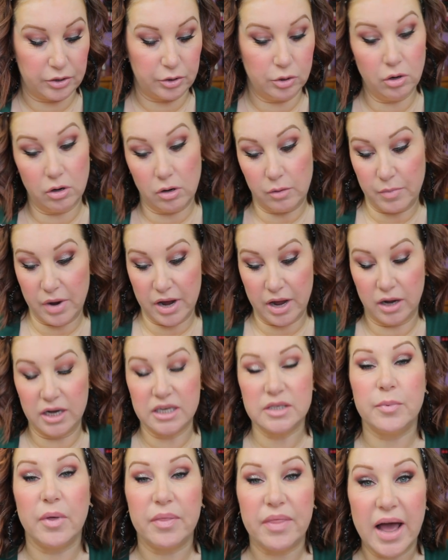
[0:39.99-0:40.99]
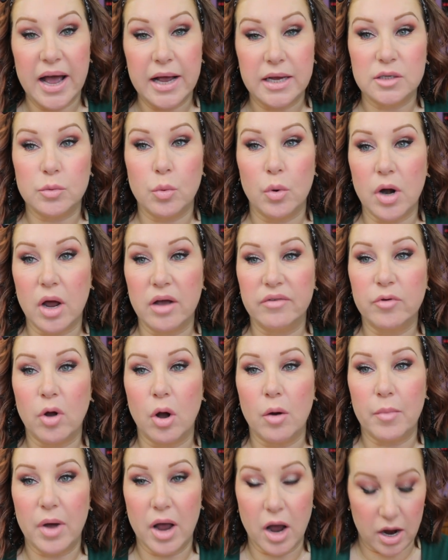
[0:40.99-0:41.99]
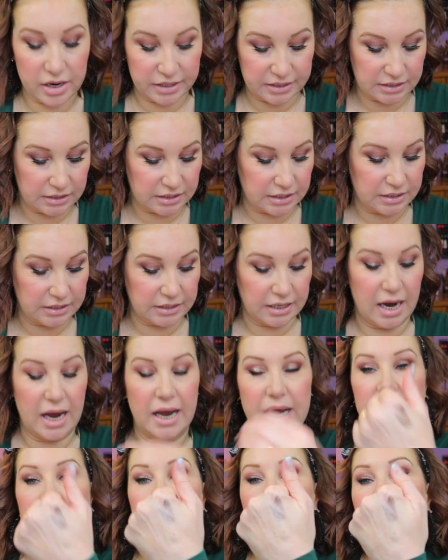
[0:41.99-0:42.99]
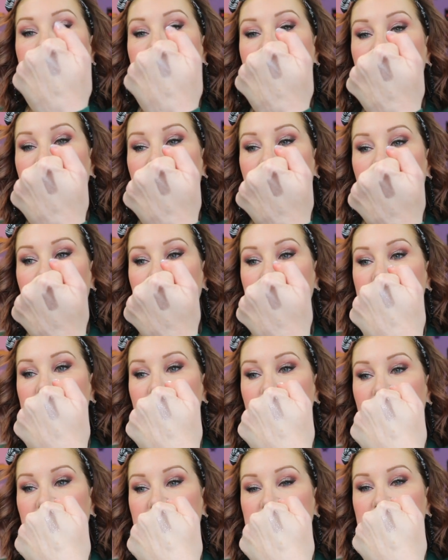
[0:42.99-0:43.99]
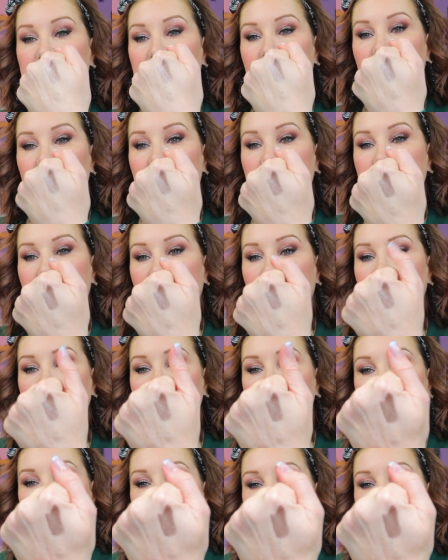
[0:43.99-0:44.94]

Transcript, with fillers: Not on my eyes, but that is what I've got on my eyes today. So that's the colour there.